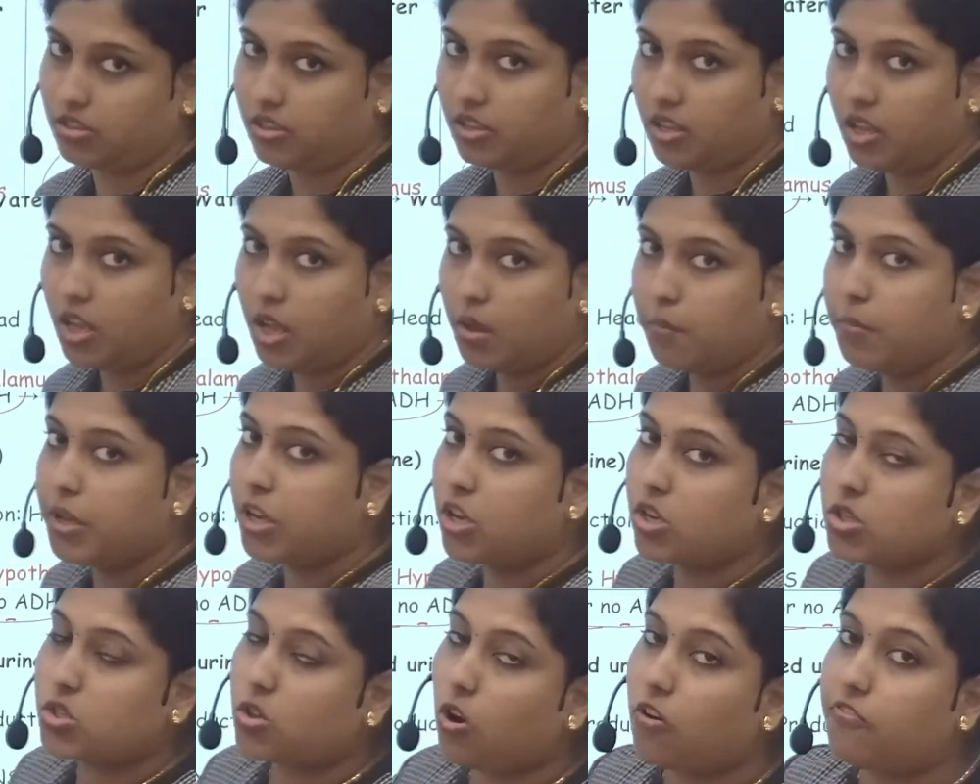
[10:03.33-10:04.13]
because
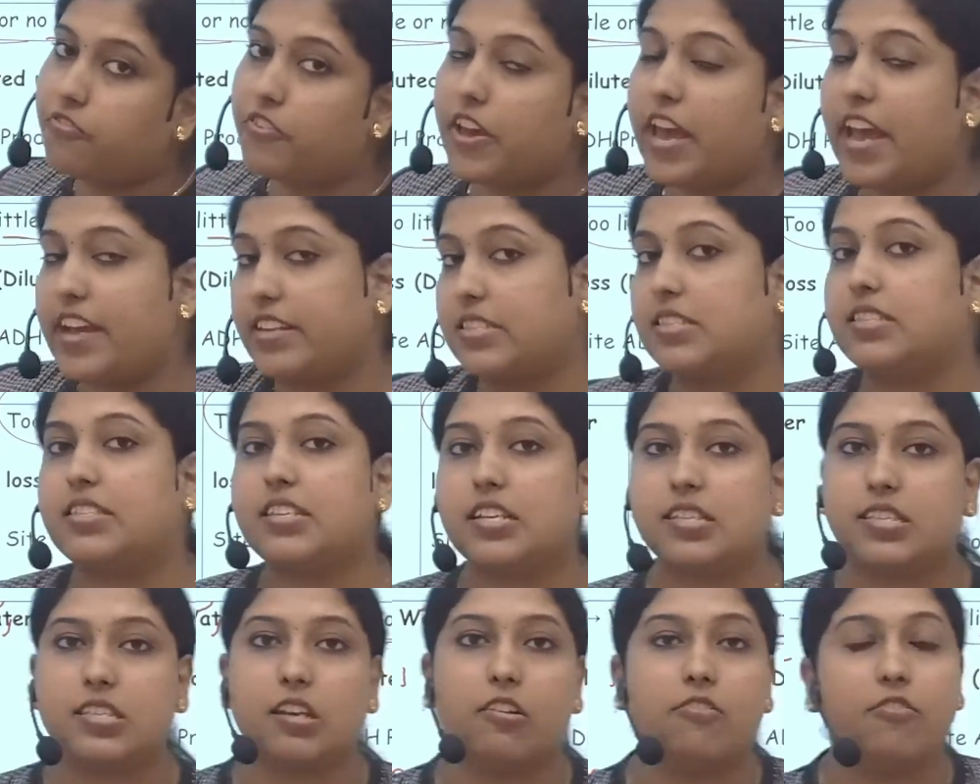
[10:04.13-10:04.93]
of
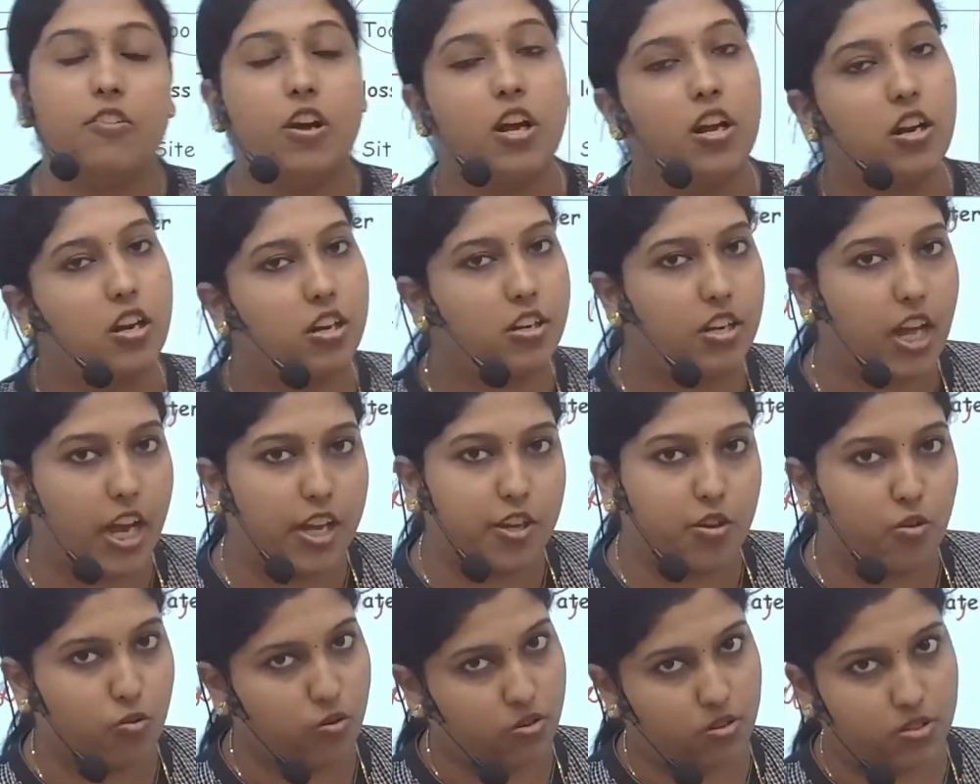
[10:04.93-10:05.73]
excessive
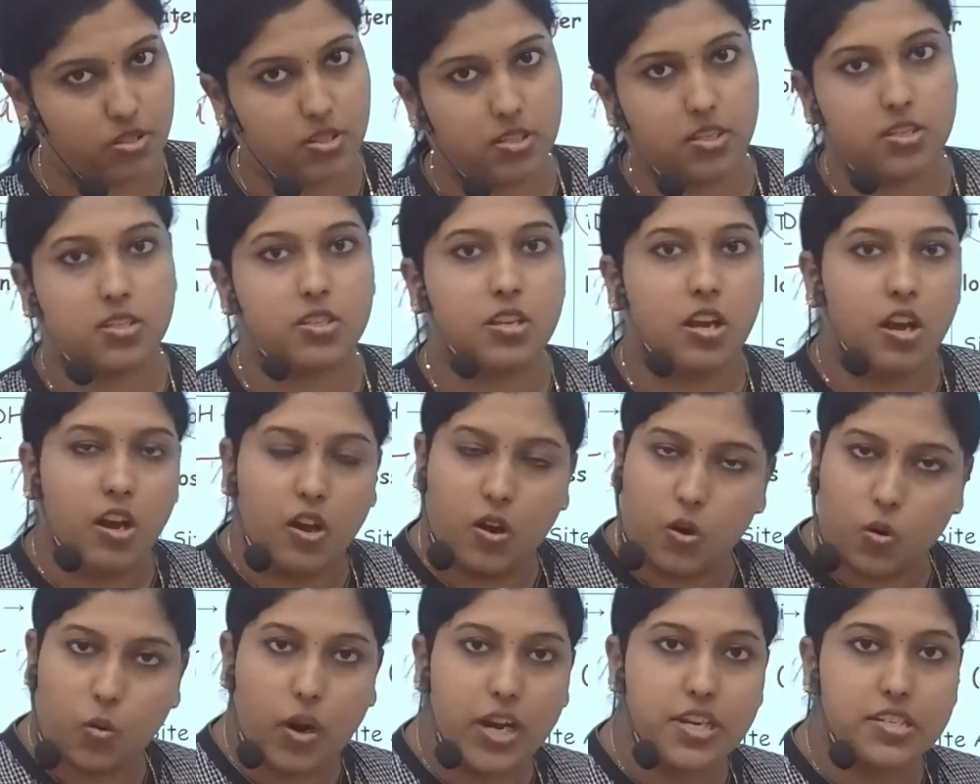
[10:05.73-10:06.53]
diuresis,
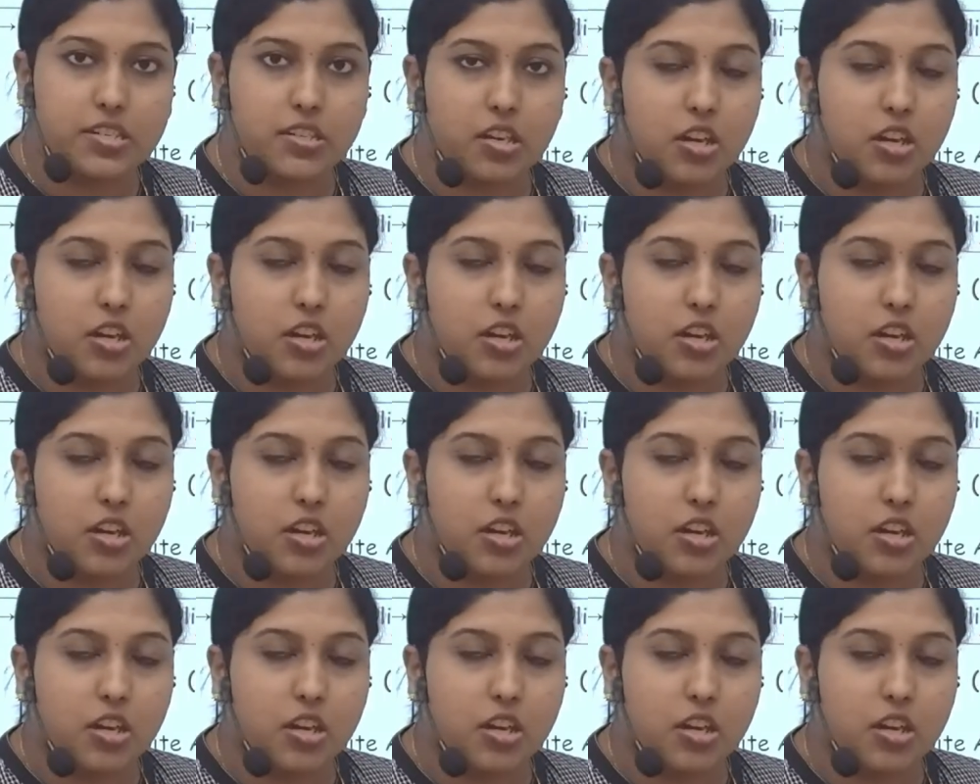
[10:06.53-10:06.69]
right?